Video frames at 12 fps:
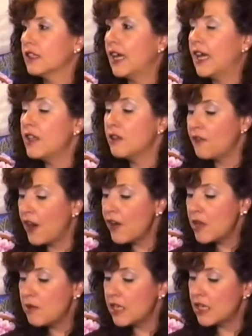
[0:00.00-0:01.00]
And the
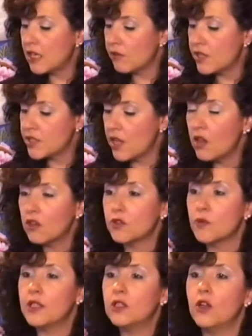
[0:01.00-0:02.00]
very immediate
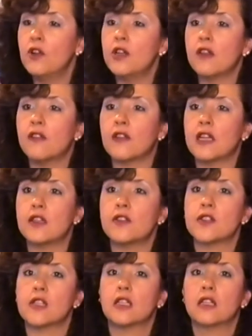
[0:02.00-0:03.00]
result we learn in
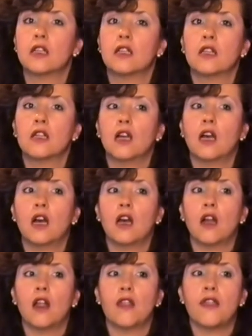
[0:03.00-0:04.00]
things
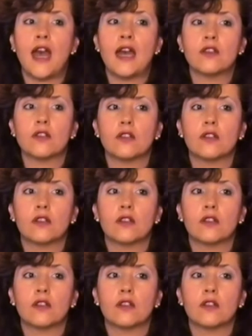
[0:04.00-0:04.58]
uh, that